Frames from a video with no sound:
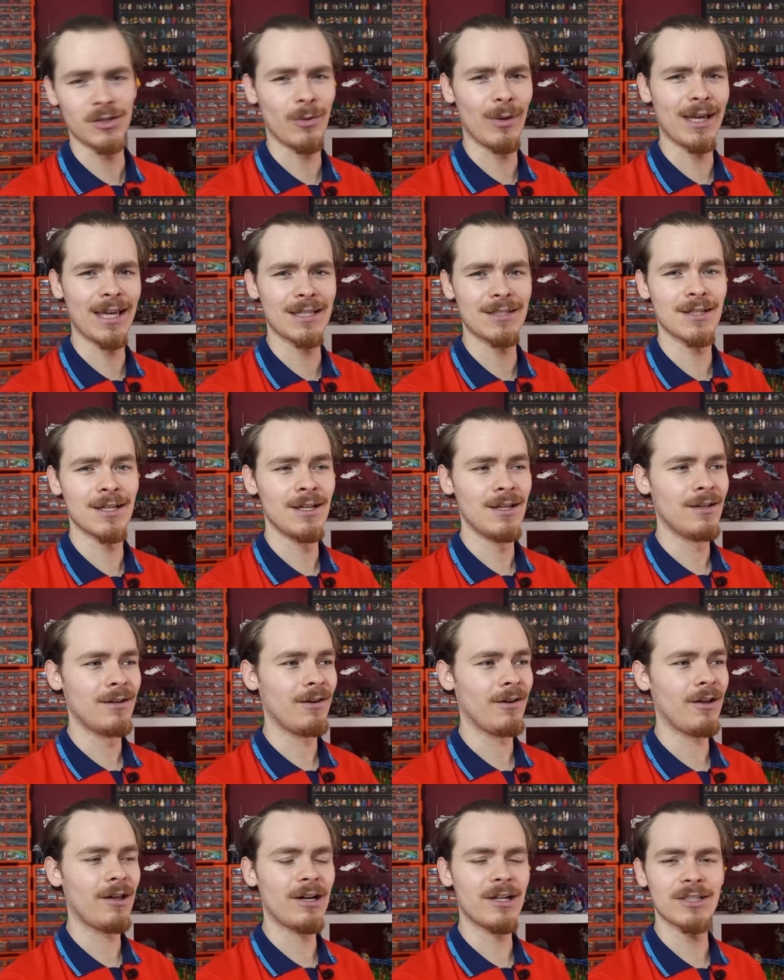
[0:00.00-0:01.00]
So I guess
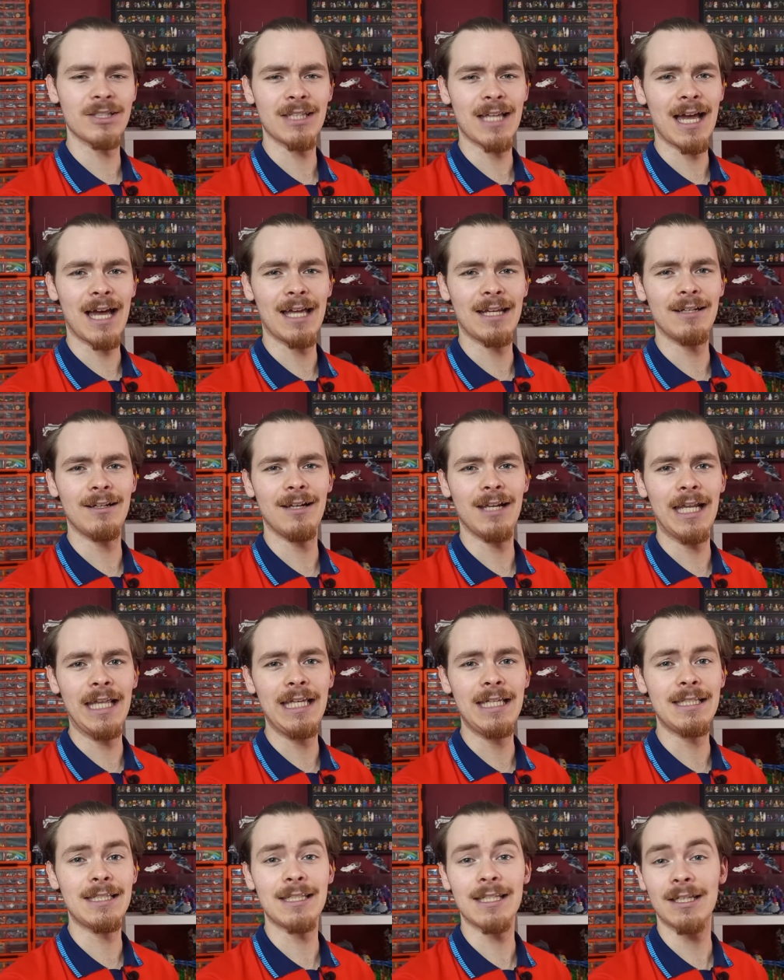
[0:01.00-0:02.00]
last and
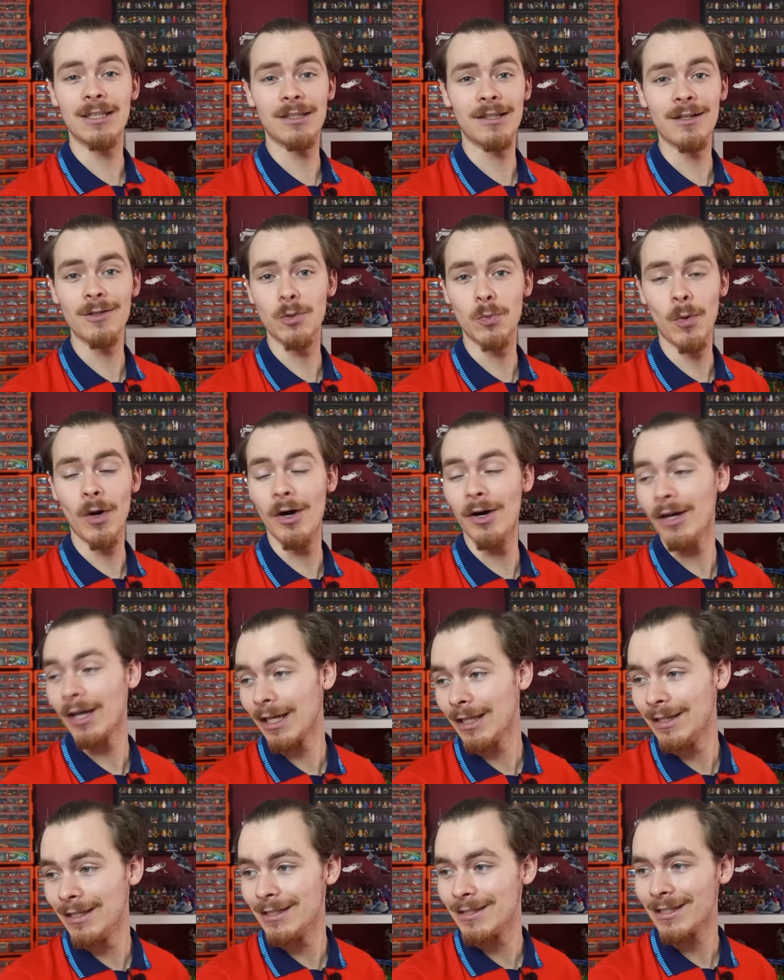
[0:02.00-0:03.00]
least does work
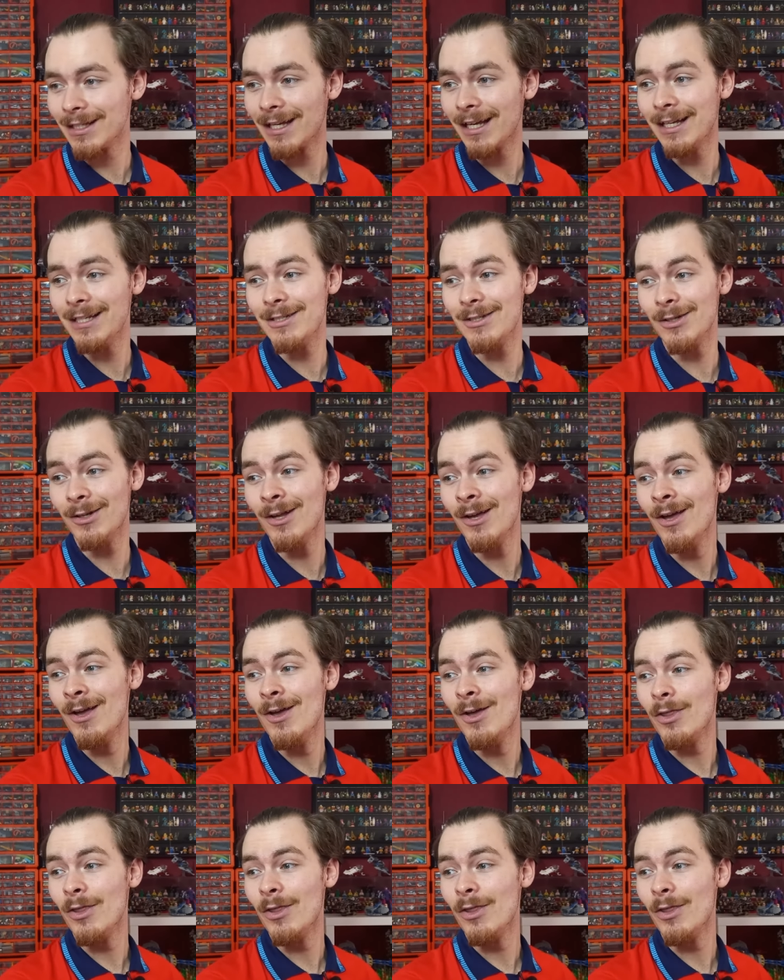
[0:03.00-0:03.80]
in this occasion.